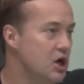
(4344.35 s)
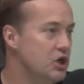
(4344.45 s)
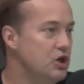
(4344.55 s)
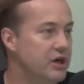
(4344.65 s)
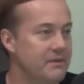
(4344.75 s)

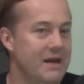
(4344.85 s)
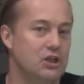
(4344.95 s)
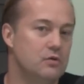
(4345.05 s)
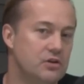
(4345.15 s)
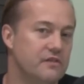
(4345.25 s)
you're going to make
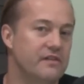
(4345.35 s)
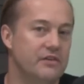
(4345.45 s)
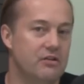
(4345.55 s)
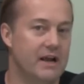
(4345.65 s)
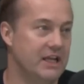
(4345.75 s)

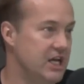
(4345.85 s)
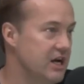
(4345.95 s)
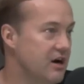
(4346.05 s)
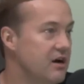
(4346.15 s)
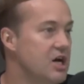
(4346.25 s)
250 grand a
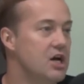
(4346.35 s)
year.